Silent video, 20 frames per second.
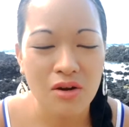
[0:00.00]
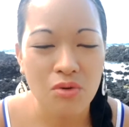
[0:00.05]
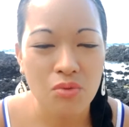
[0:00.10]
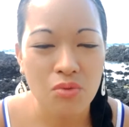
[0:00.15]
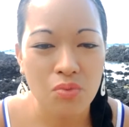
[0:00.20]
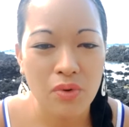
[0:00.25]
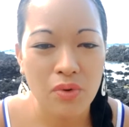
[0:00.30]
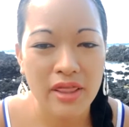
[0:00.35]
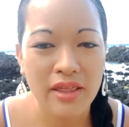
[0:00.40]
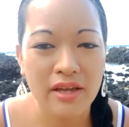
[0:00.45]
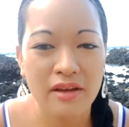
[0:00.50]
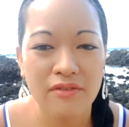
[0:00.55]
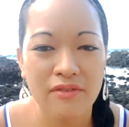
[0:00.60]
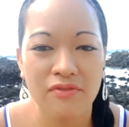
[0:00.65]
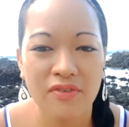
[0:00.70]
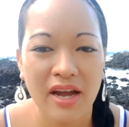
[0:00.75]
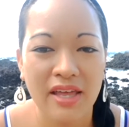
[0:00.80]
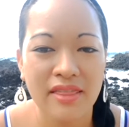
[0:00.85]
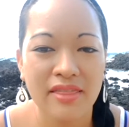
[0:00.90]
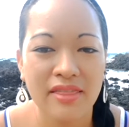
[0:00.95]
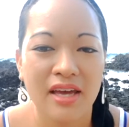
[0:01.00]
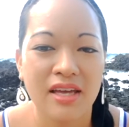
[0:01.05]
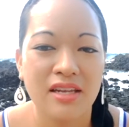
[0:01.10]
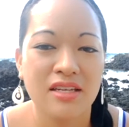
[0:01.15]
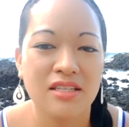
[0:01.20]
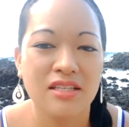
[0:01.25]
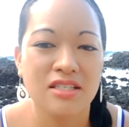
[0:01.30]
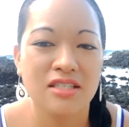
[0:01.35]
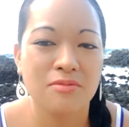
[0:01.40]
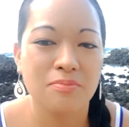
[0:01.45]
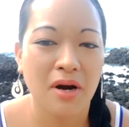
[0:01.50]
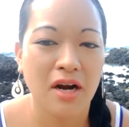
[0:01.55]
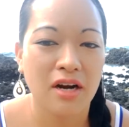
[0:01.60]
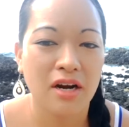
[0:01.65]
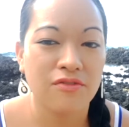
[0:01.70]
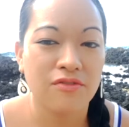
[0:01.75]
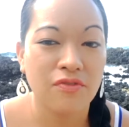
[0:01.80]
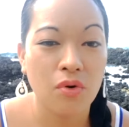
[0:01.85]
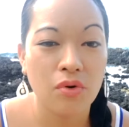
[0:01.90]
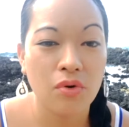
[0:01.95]
when they find that
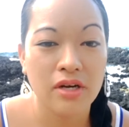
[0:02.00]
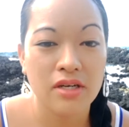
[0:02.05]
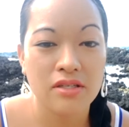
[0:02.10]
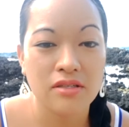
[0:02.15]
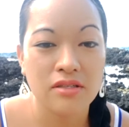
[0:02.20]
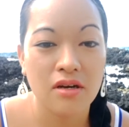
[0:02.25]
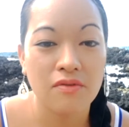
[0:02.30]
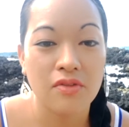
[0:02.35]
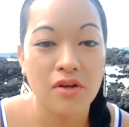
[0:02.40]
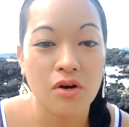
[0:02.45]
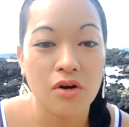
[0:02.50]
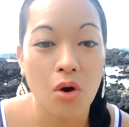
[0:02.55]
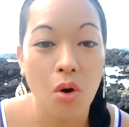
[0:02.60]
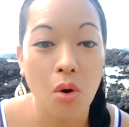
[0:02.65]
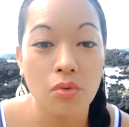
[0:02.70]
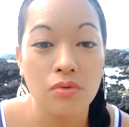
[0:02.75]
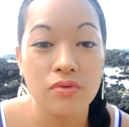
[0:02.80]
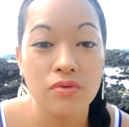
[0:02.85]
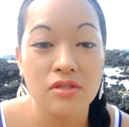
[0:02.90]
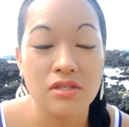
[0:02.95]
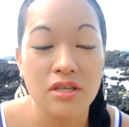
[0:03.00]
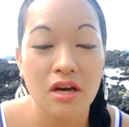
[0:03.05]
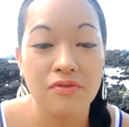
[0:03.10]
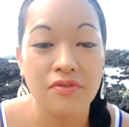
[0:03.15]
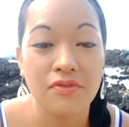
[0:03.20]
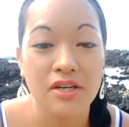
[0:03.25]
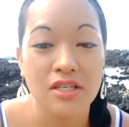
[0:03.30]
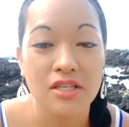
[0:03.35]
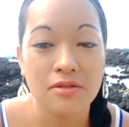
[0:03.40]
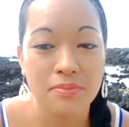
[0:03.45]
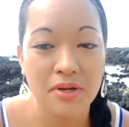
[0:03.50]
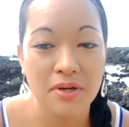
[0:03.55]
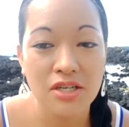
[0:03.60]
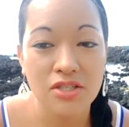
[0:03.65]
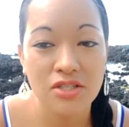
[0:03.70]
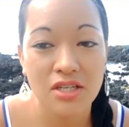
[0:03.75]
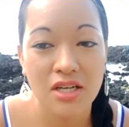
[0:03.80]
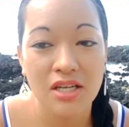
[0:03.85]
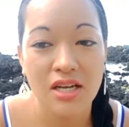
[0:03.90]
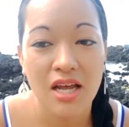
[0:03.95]
inspiring focus of their own
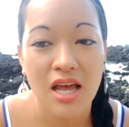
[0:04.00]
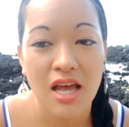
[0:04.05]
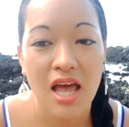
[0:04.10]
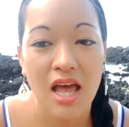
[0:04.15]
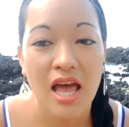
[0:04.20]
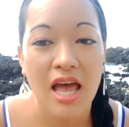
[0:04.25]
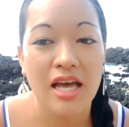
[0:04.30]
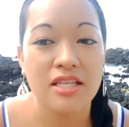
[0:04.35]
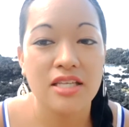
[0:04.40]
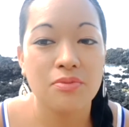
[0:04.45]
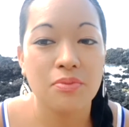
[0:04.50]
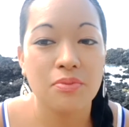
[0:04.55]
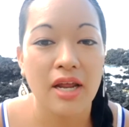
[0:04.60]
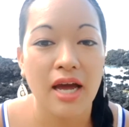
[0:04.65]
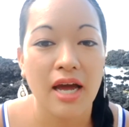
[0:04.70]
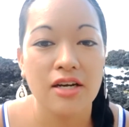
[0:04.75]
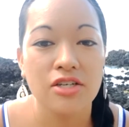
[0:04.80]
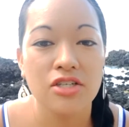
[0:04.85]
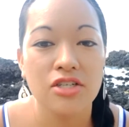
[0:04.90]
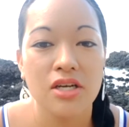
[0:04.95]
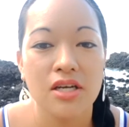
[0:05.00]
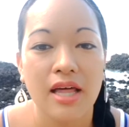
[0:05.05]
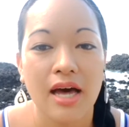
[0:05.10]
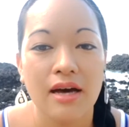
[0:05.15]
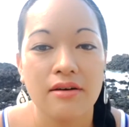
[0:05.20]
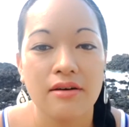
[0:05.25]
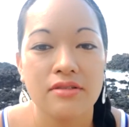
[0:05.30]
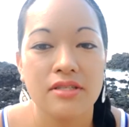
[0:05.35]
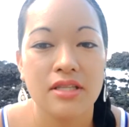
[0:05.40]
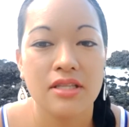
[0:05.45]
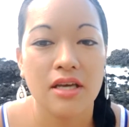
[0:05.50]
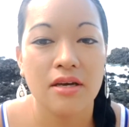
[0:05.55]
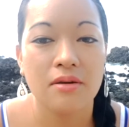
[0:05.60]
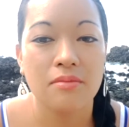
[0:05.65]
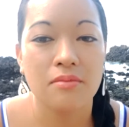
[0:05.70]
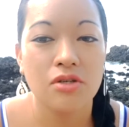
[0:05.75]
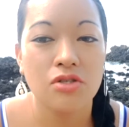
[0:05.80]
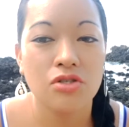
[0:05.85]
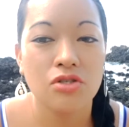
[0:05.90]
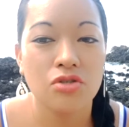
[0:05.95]
self-expression is what actually allows
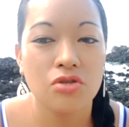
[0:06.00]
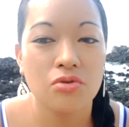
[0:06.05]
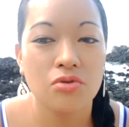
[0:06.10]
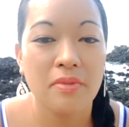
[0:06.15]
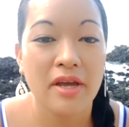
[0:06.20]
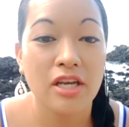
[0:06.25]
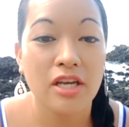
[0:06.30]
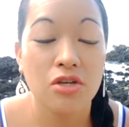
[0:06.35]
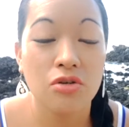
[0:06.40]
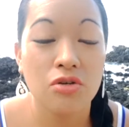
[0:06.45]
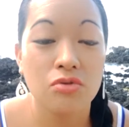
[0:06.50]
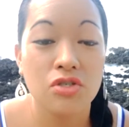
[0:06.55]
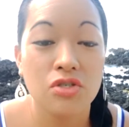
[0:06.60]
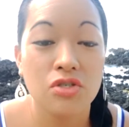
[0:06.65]
them to make huge